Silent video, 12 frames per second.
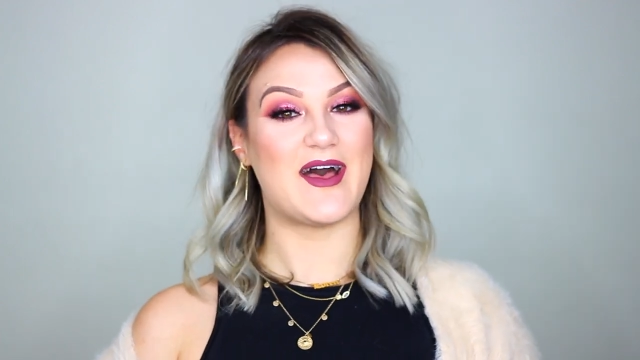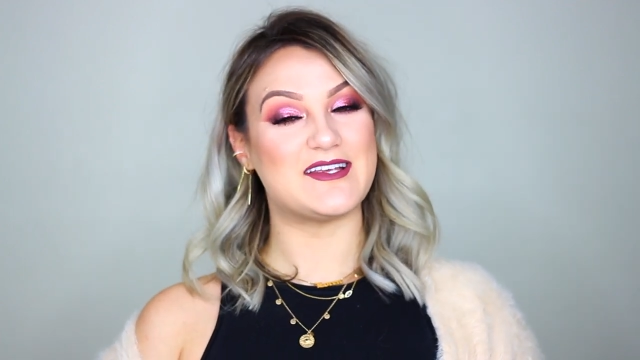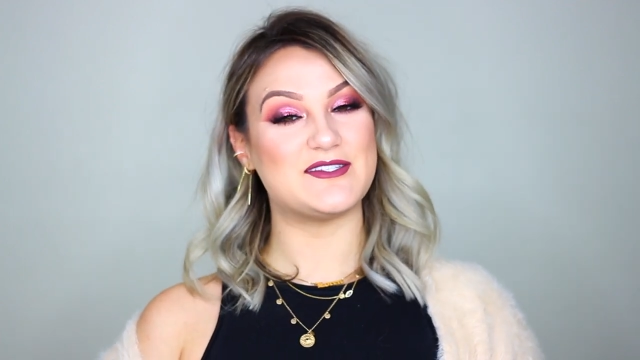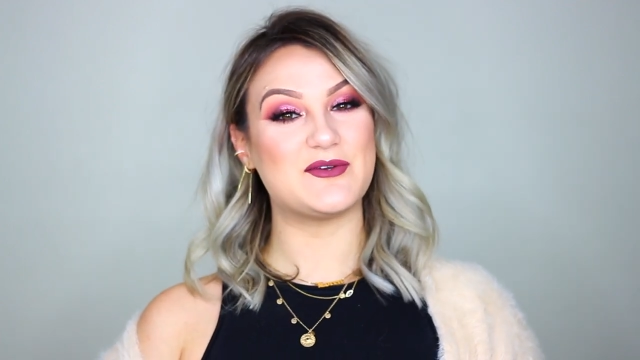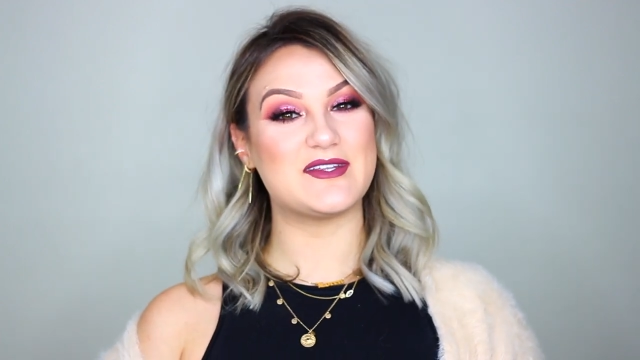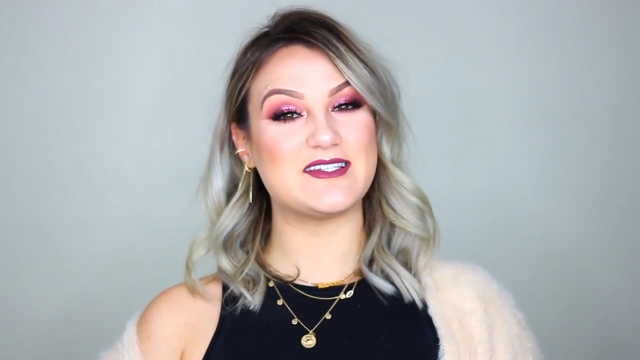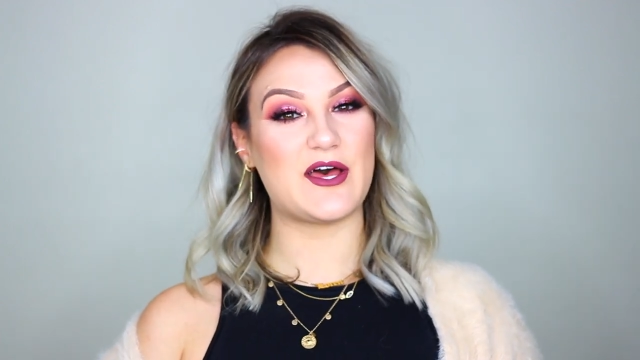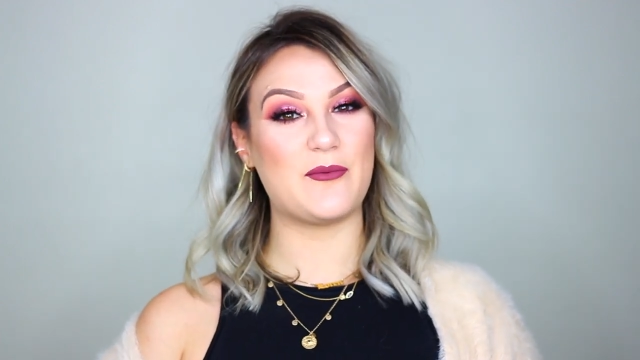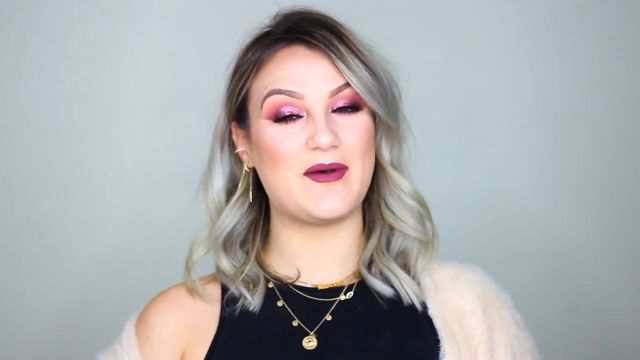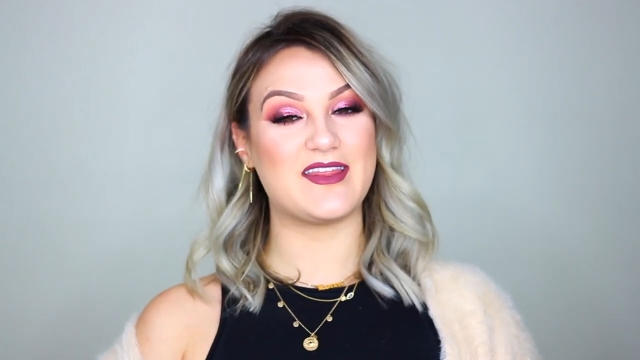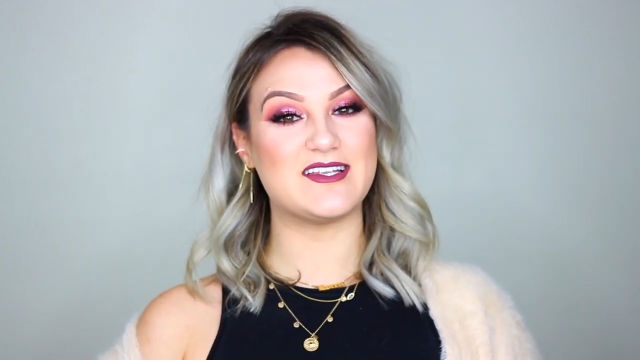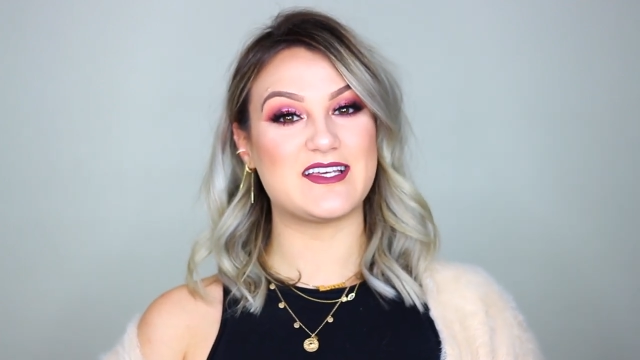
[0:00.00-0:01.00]
As you can tell
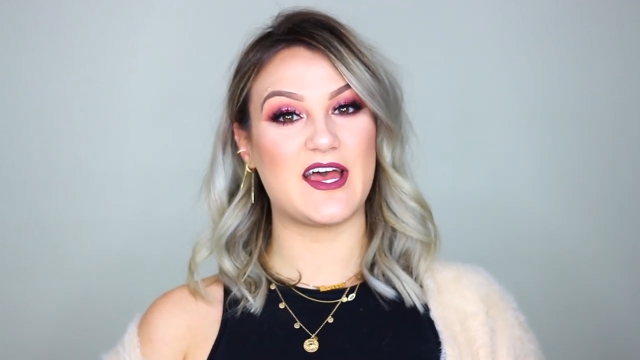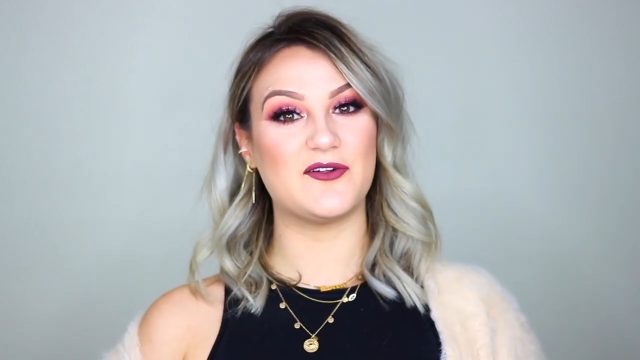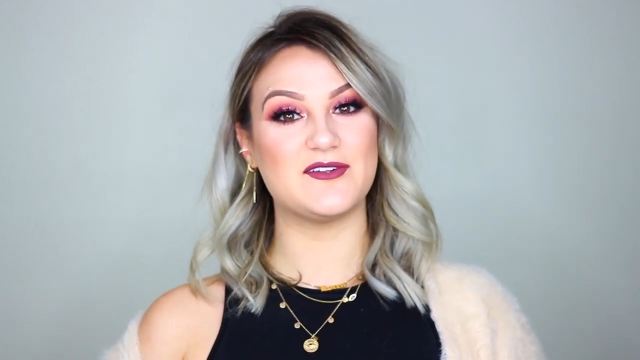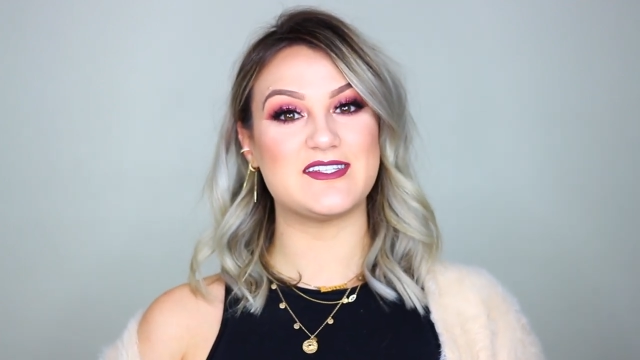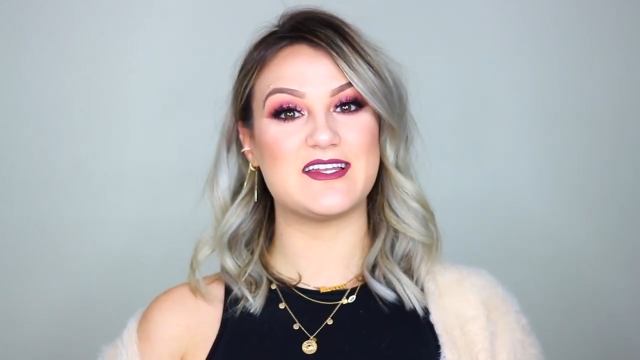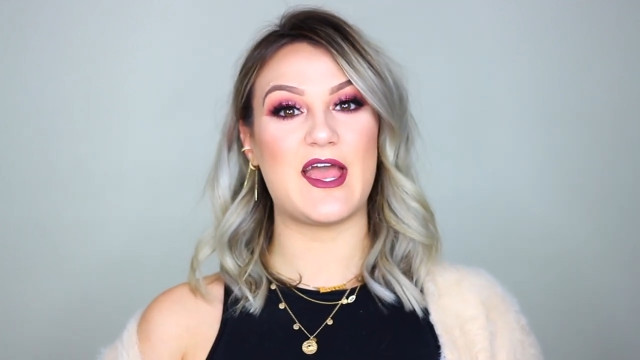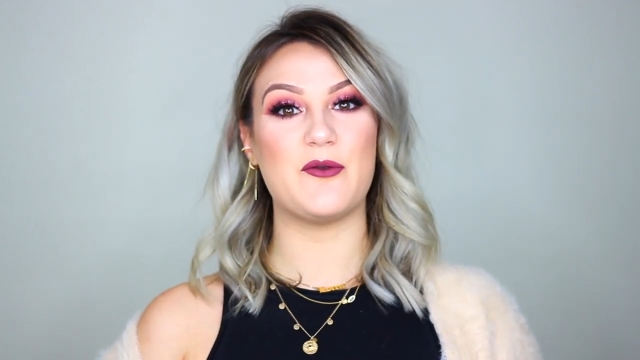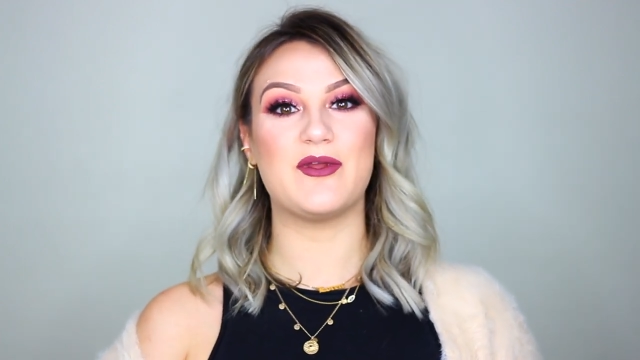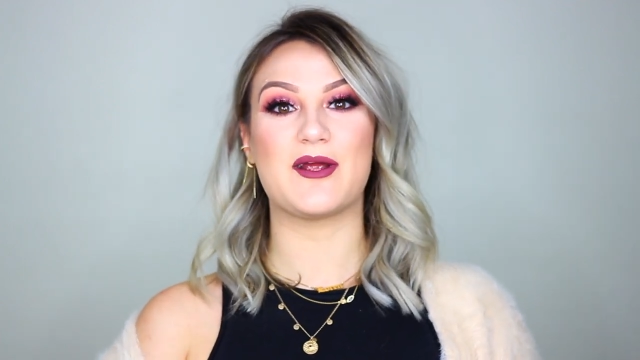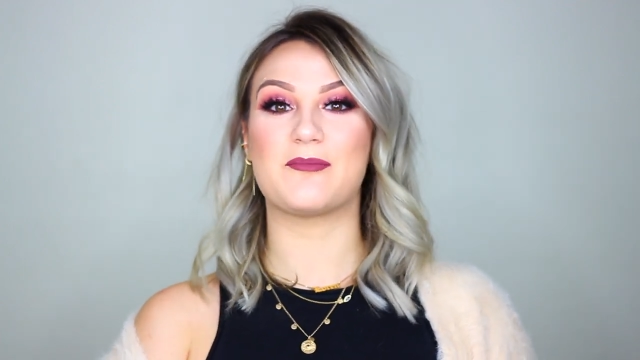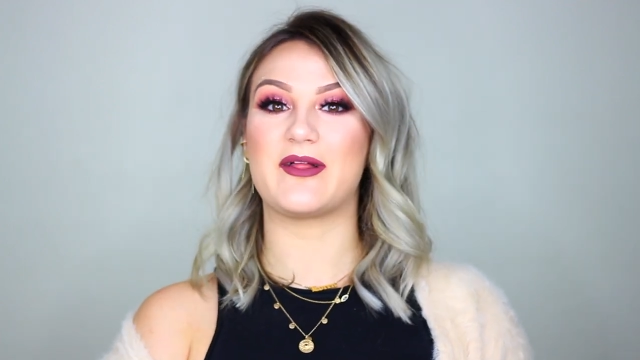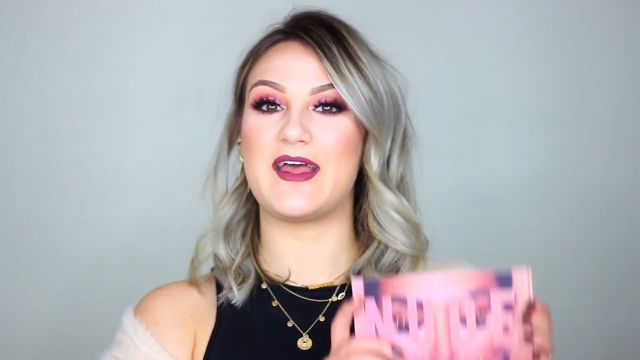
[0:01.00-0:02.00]
by the title, today
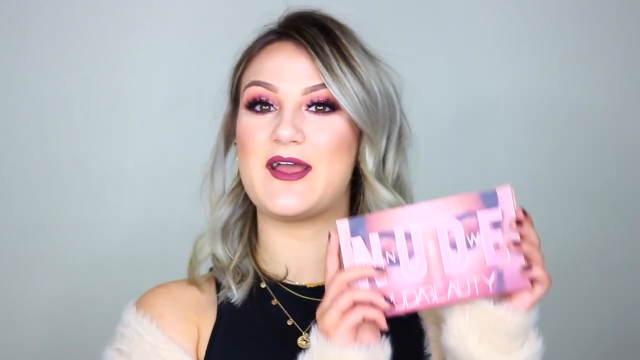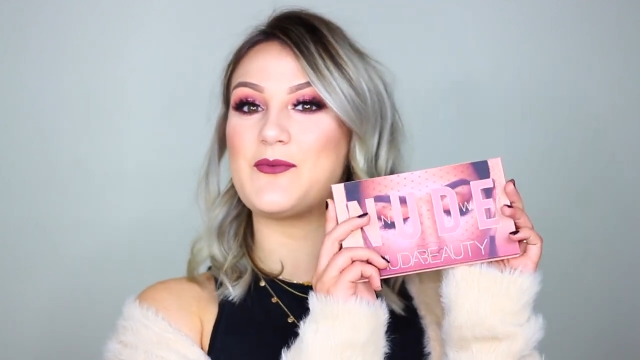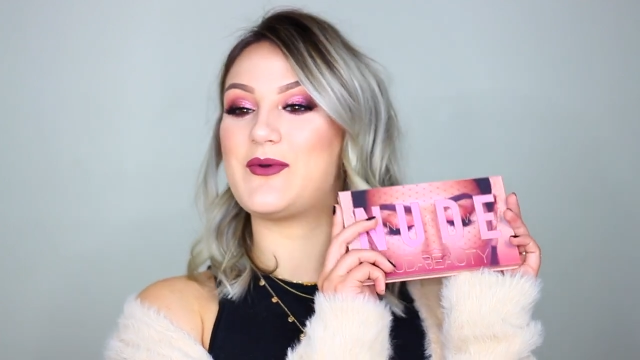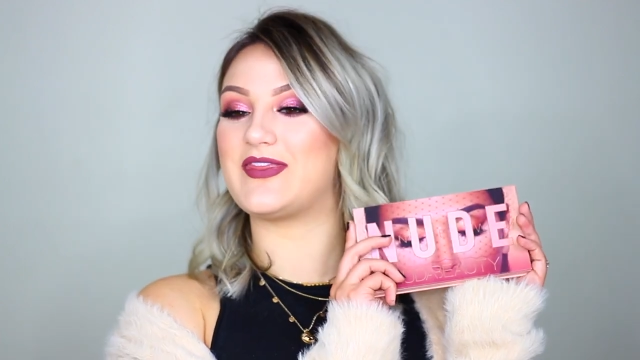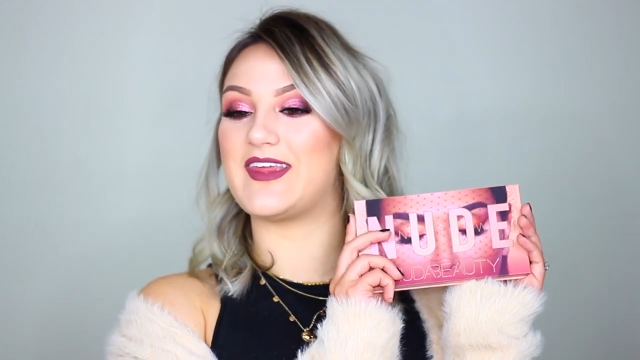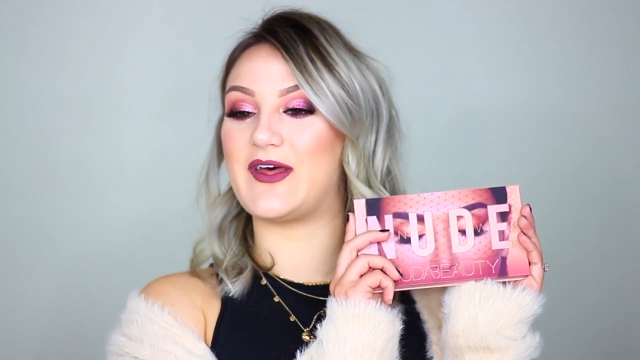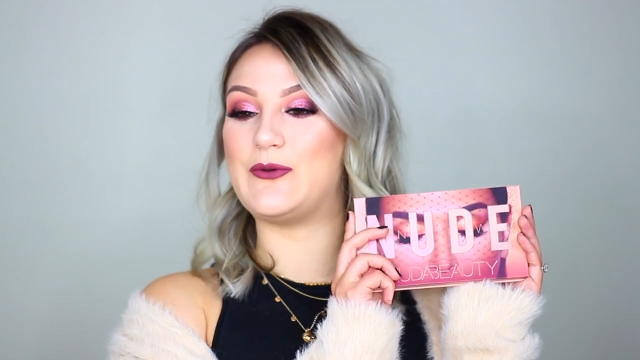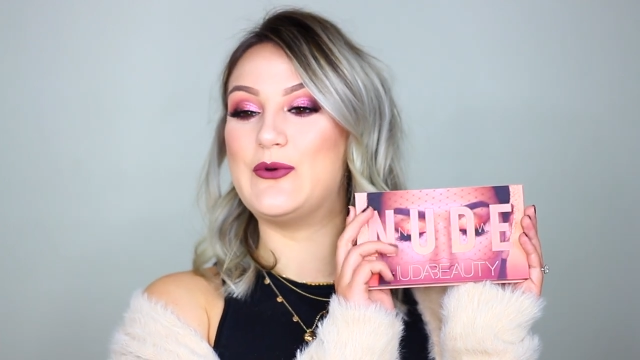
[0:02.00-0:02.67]
we are playing with the